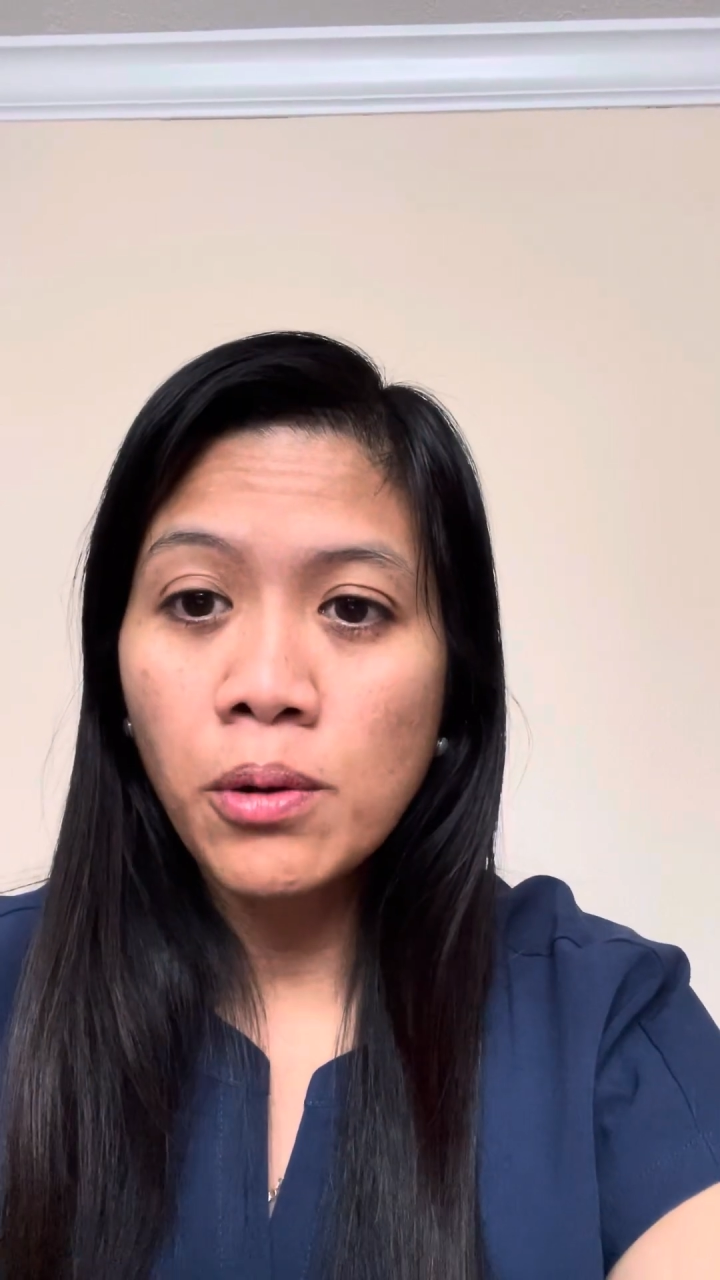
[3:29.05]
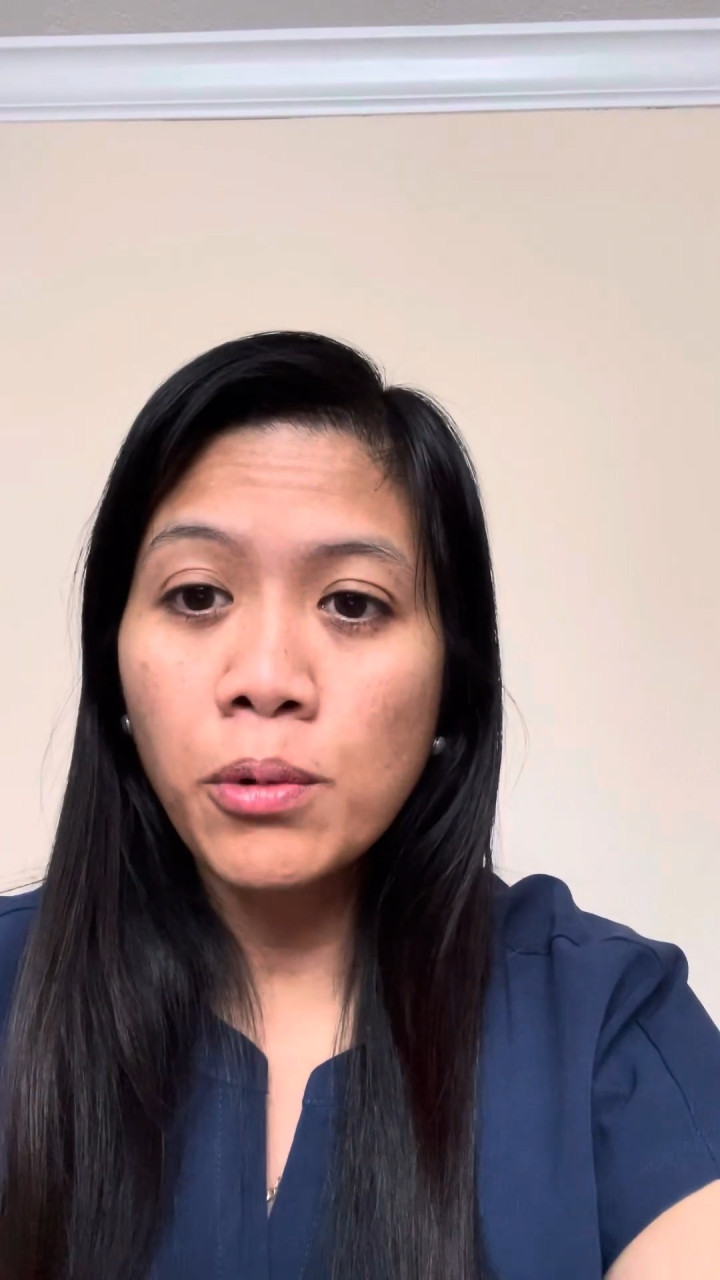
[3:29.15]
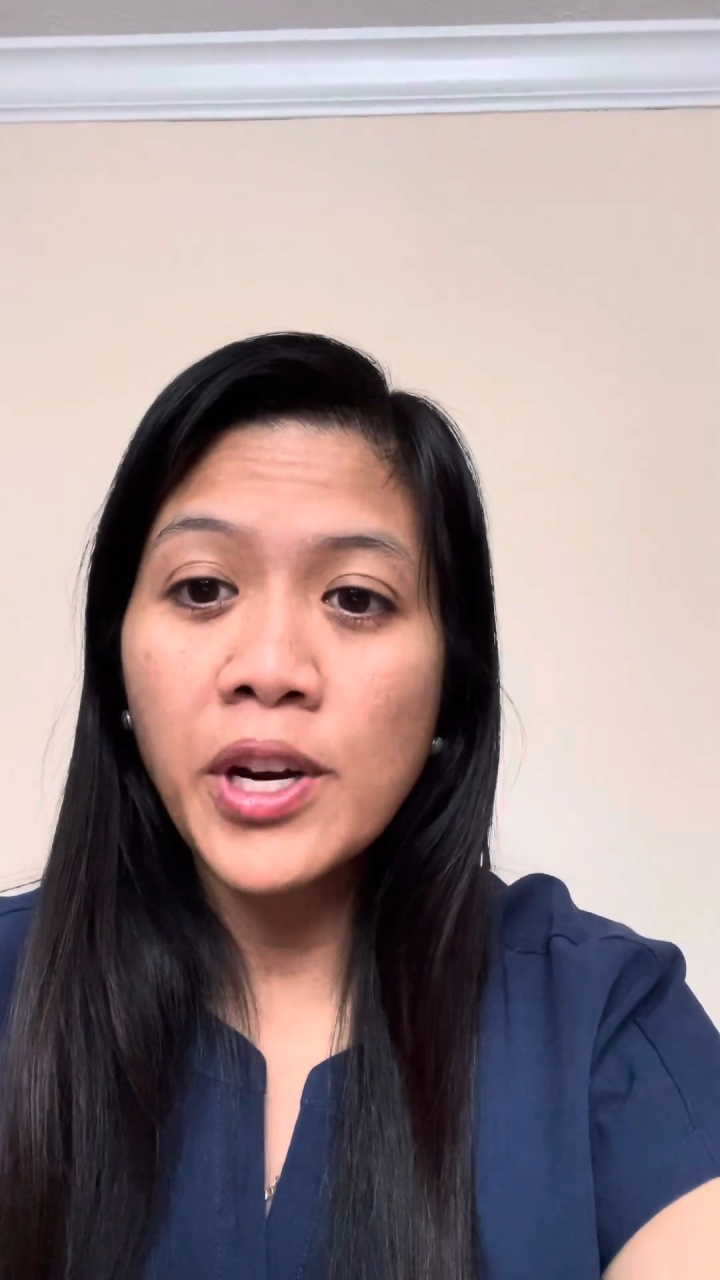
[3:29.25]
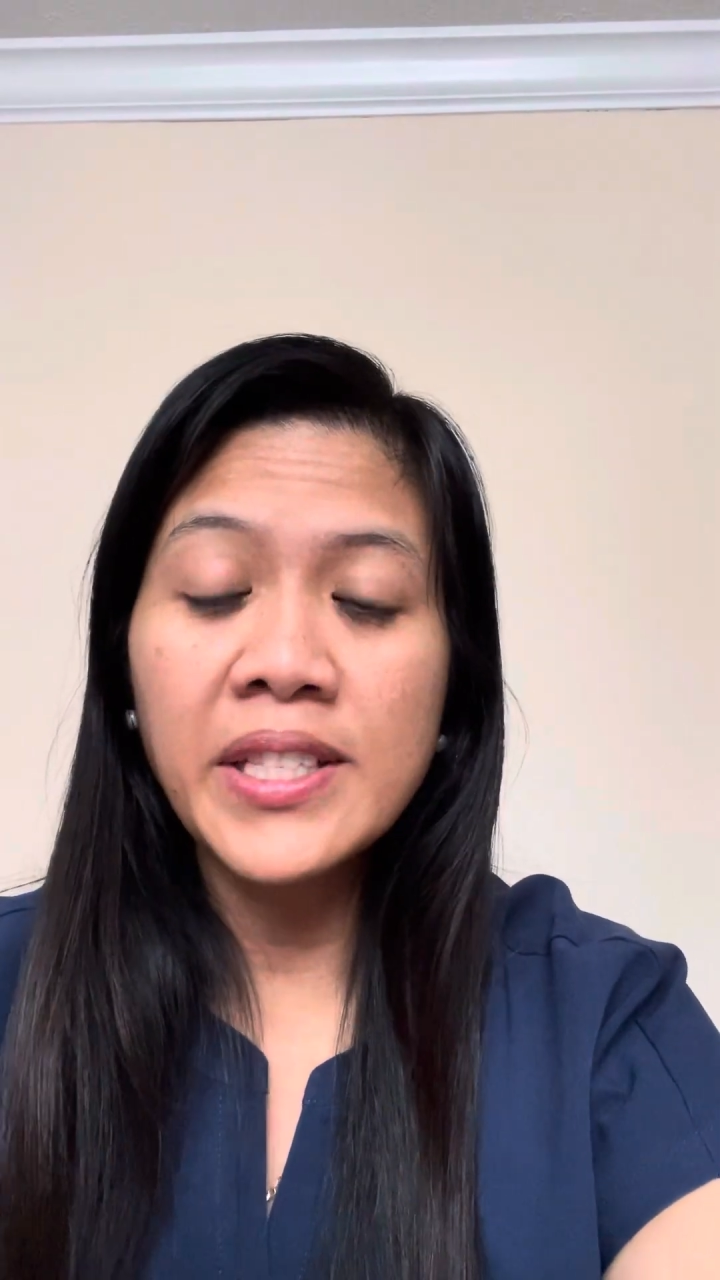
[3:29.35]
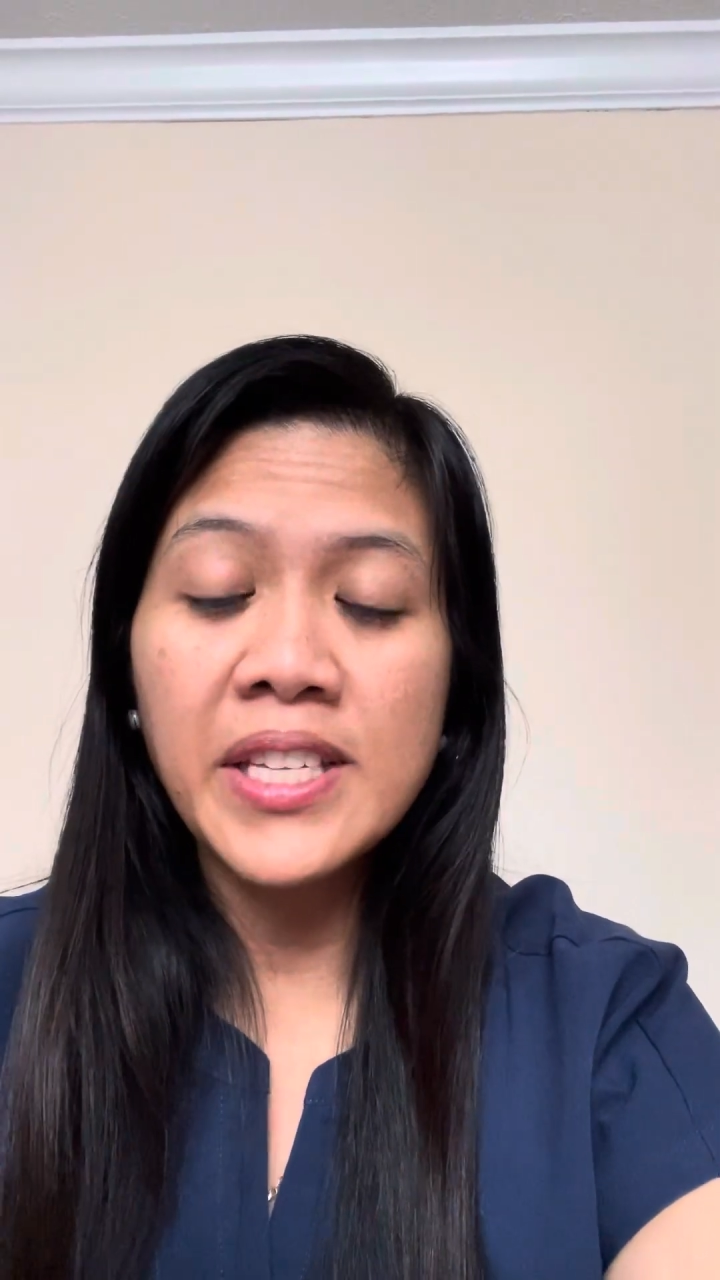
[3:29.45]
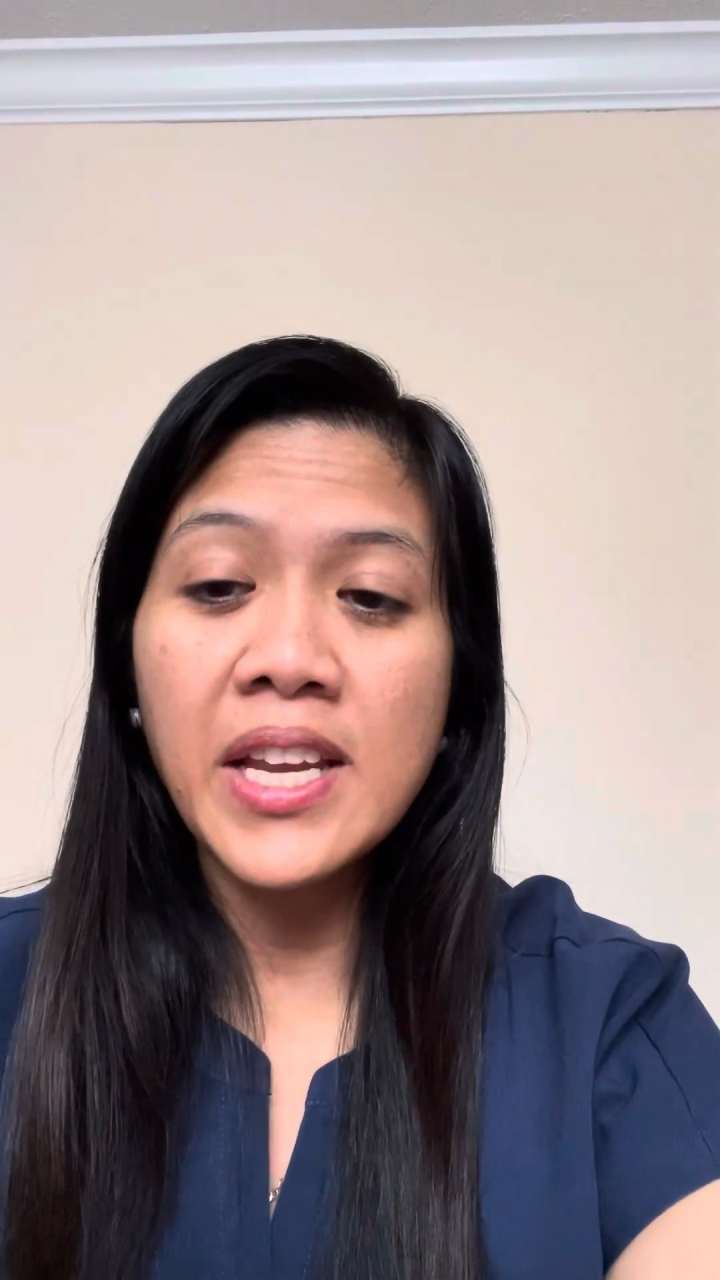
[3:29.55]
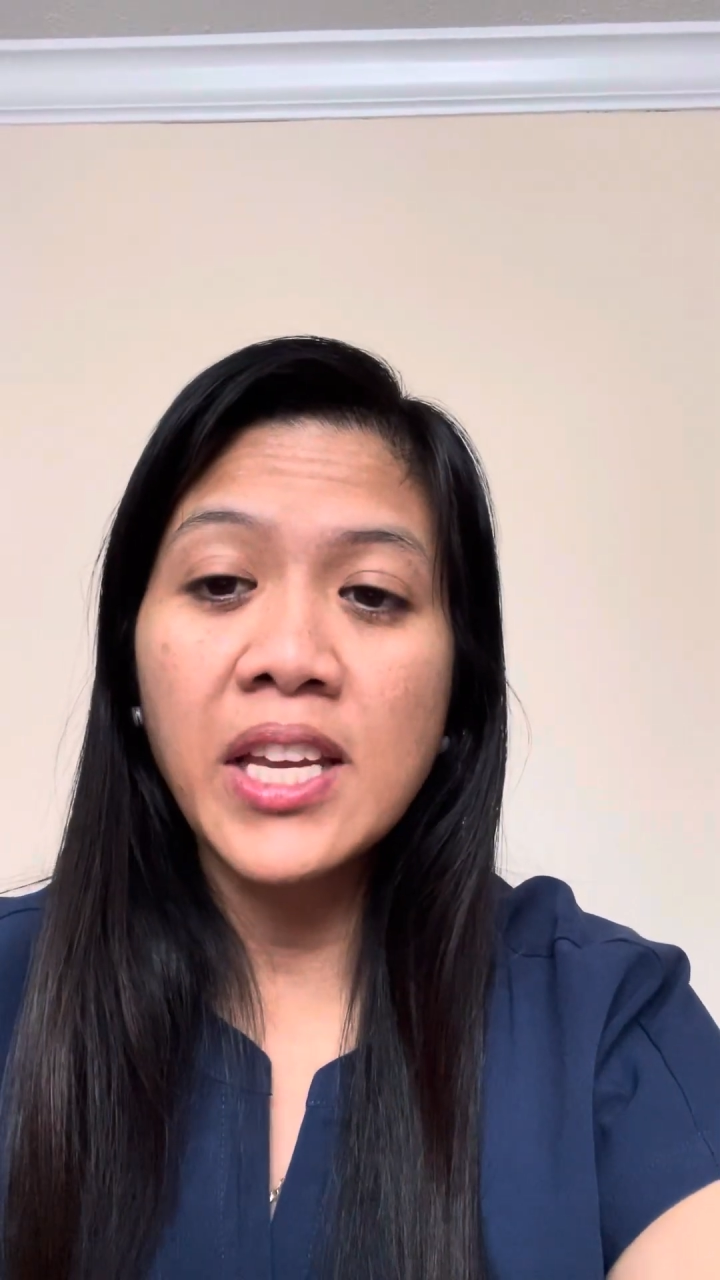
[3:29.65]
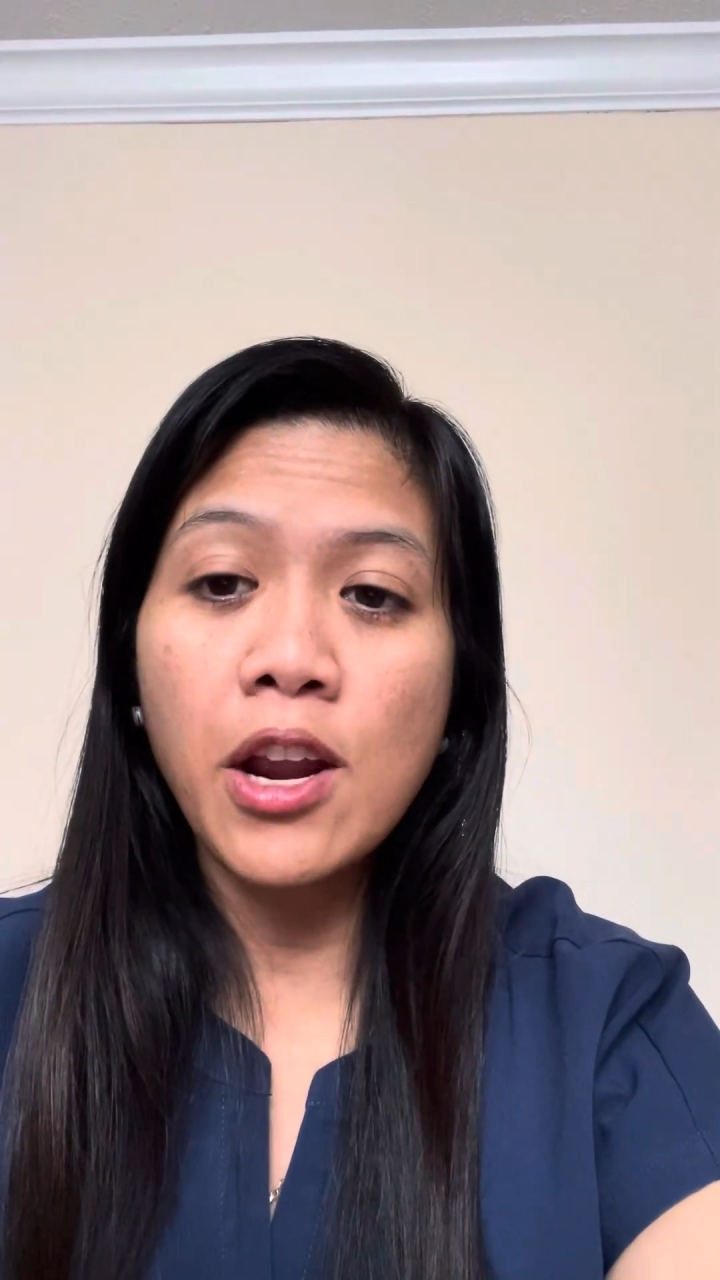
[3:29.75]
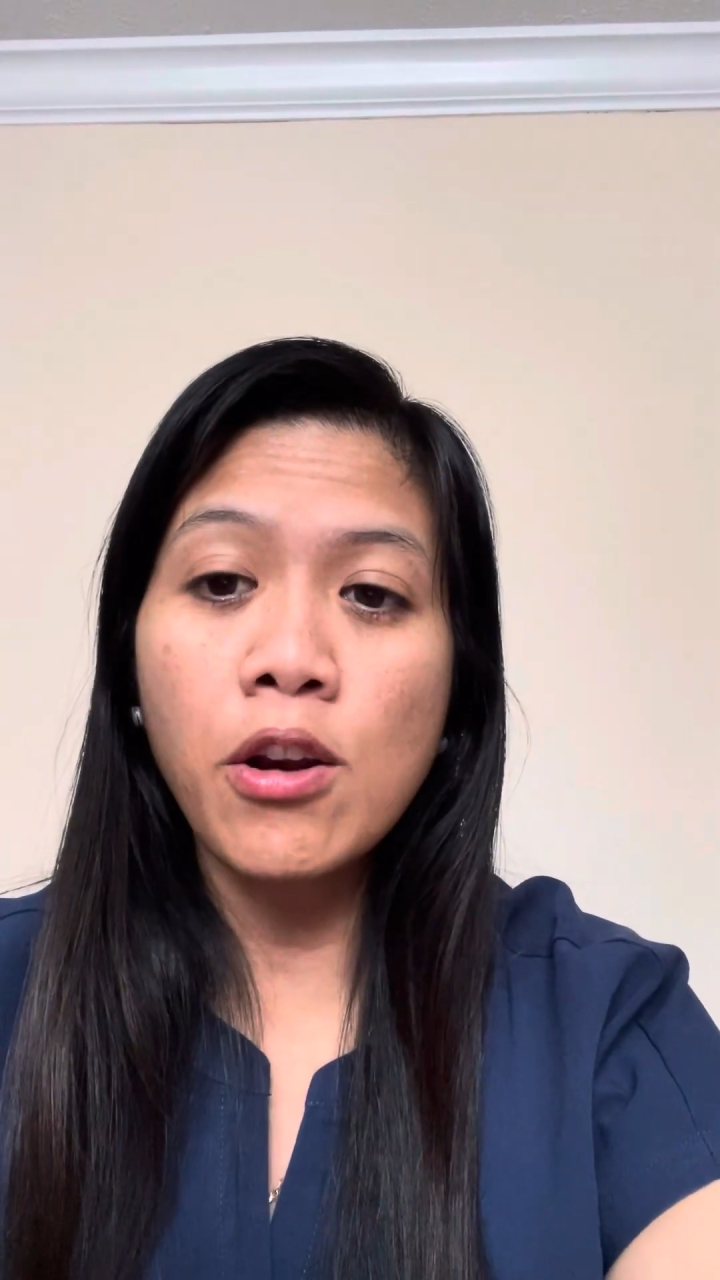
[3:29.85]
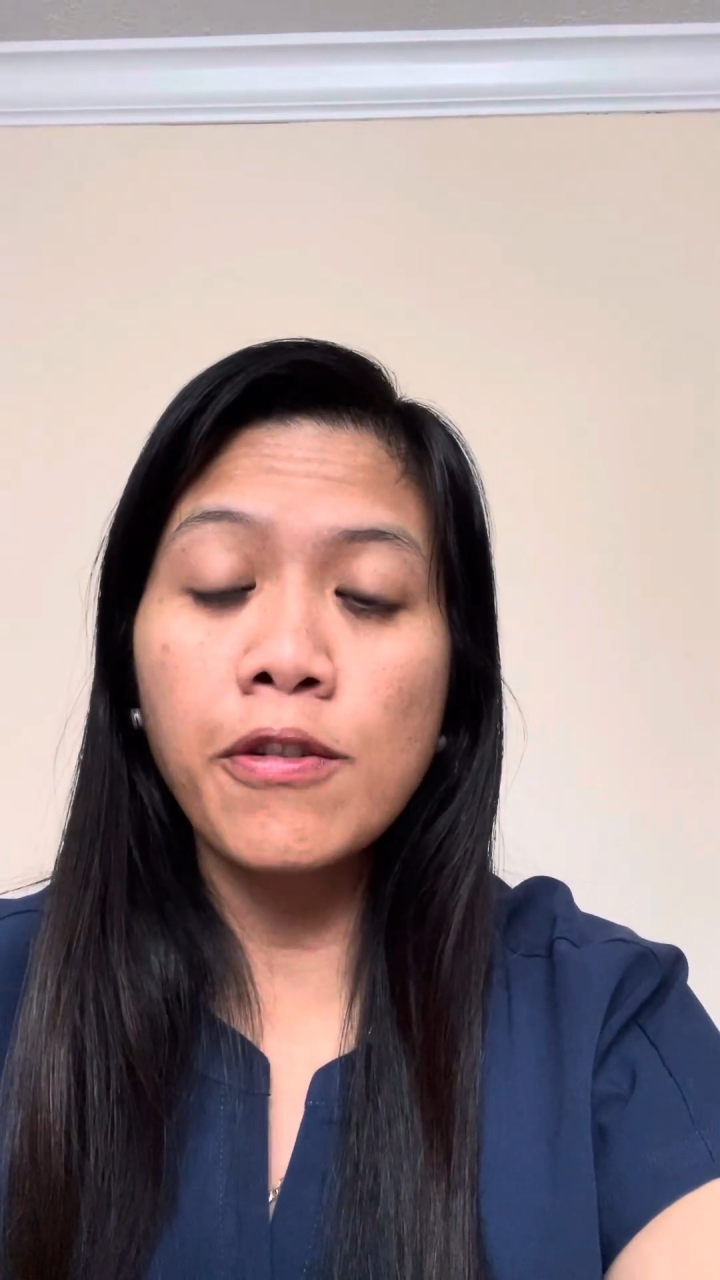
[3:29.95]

where I take care